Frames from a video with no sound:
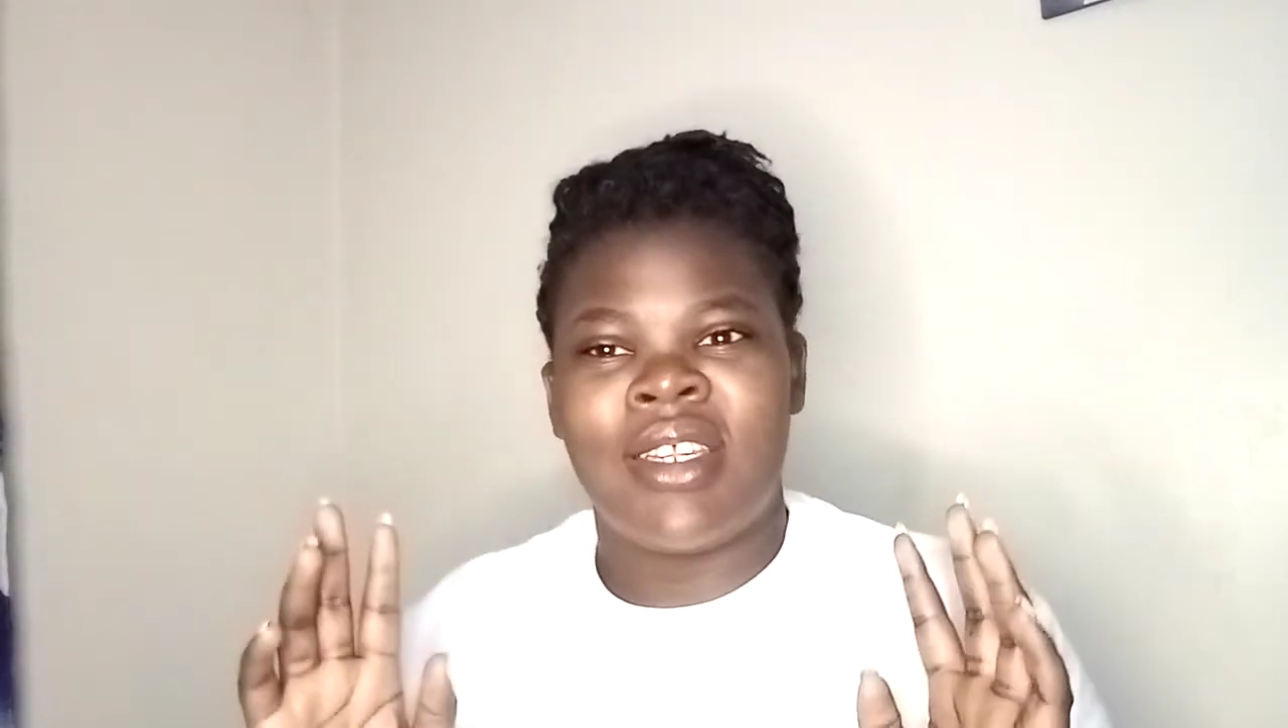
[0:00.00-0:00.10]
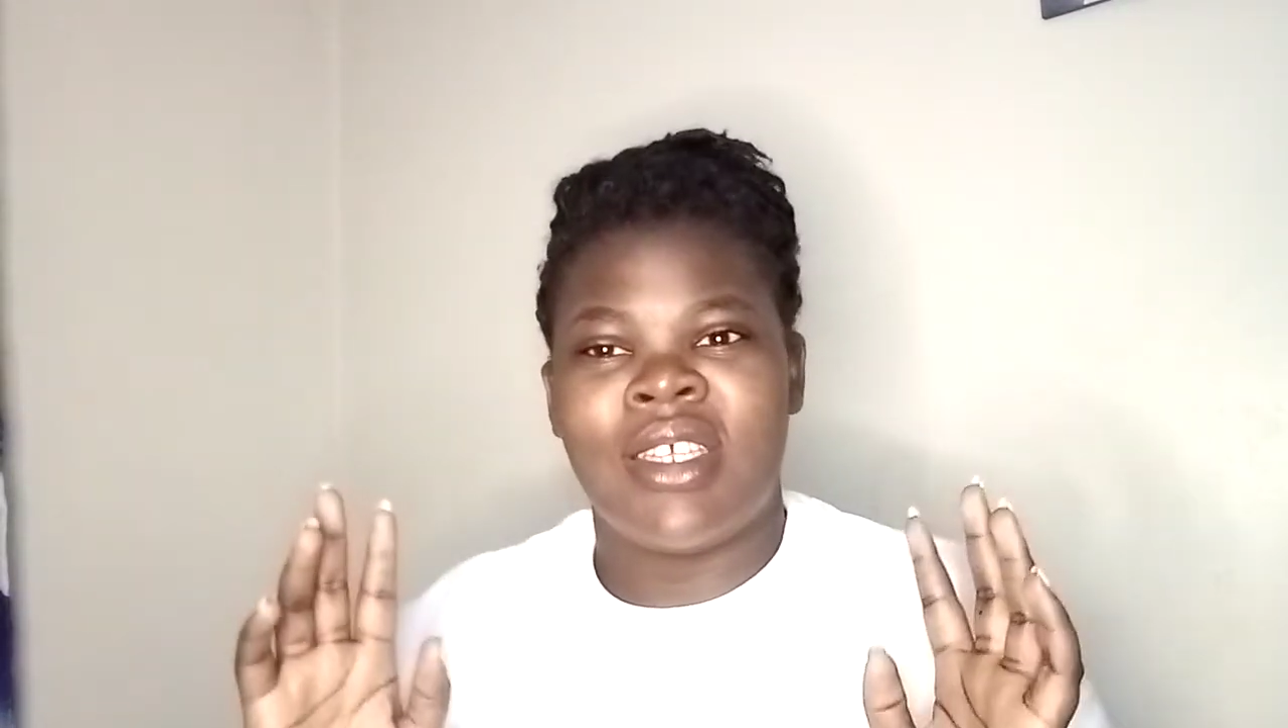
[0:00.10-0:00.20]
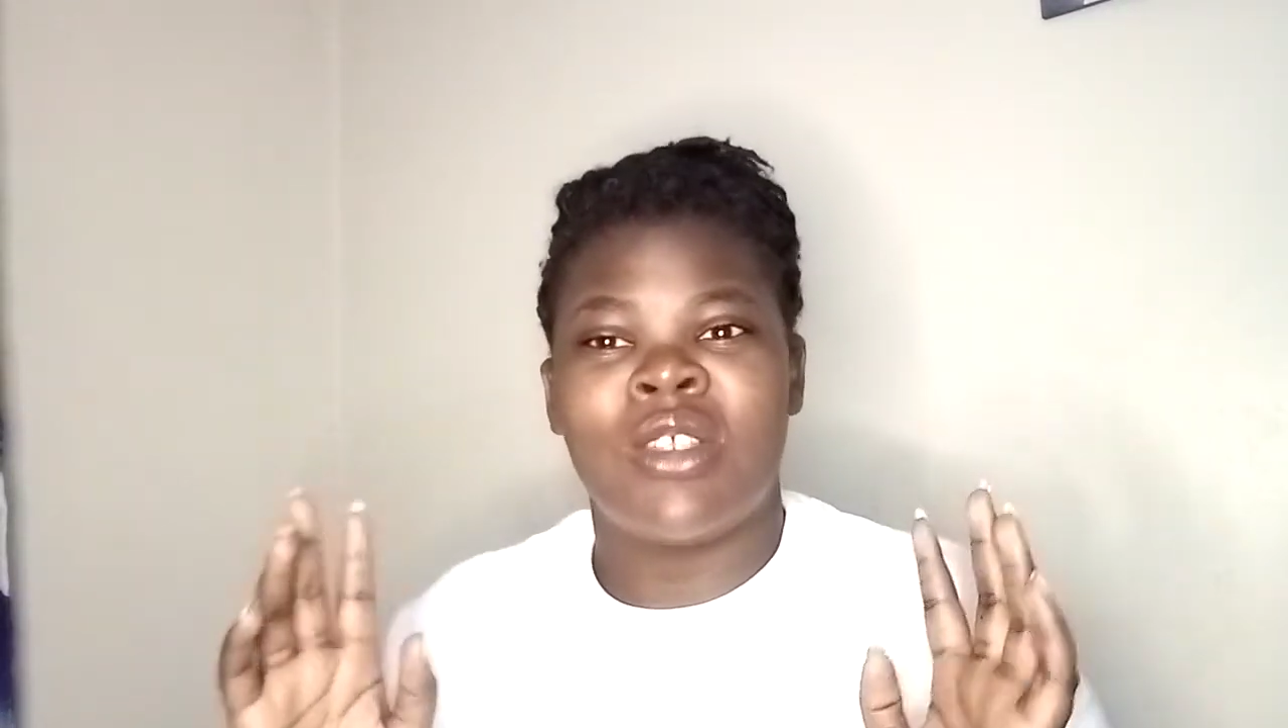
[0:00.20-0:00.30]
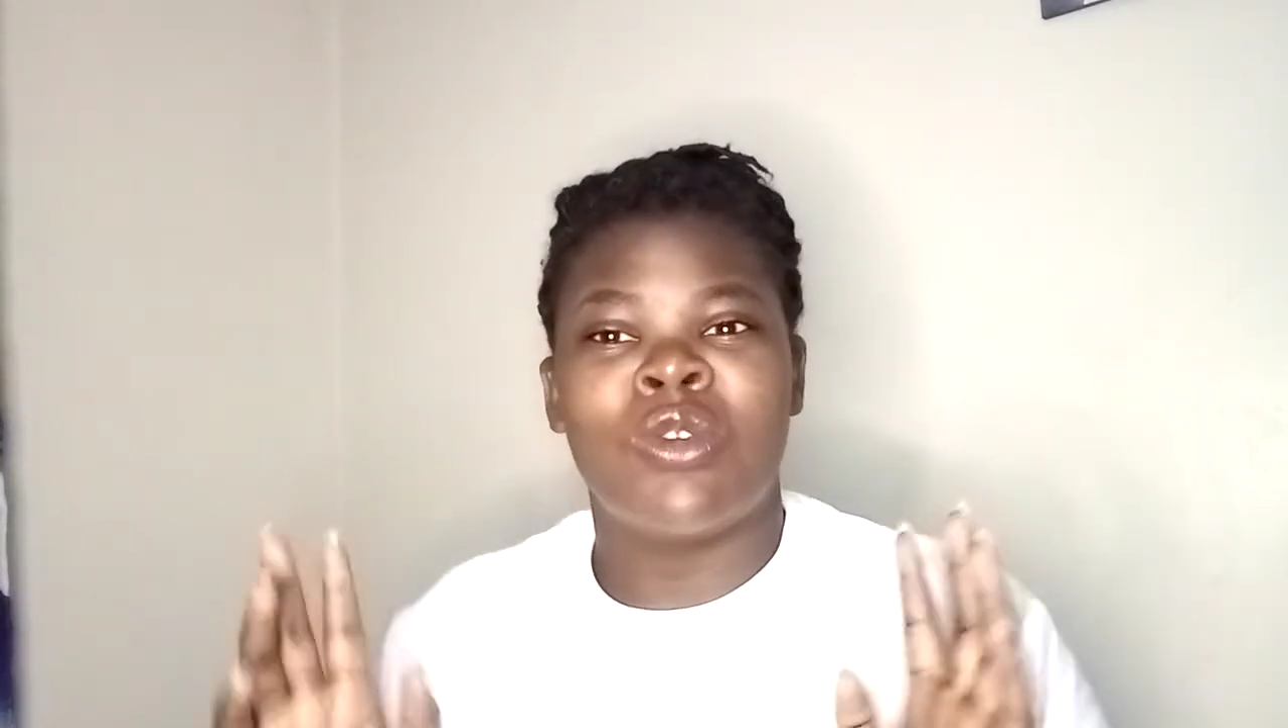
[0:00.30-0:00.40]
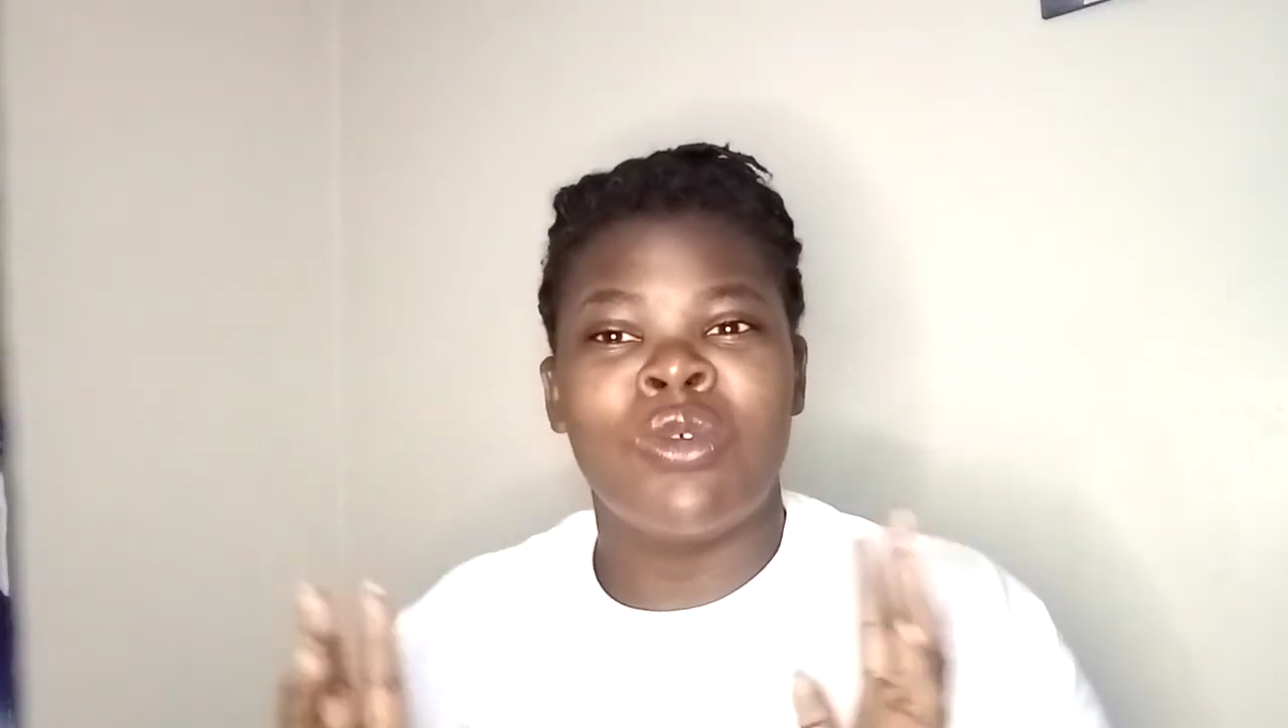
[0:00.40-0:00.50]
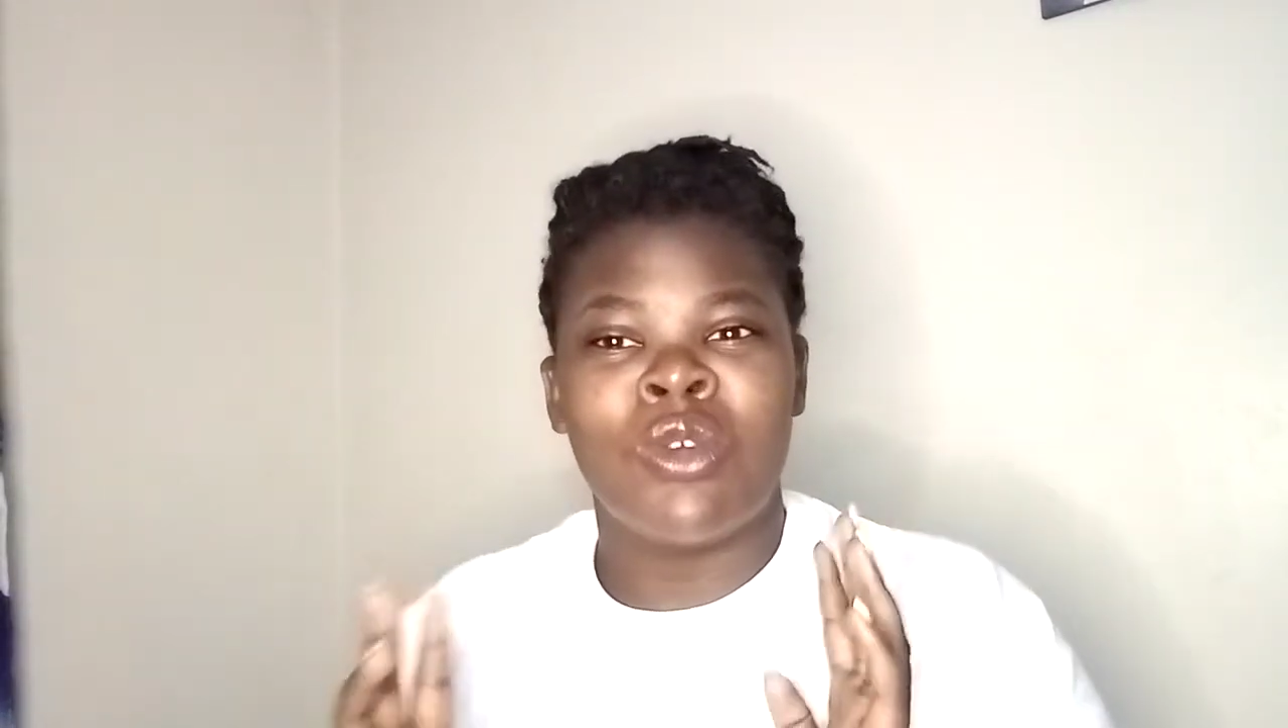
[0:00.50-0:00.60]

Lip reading: is too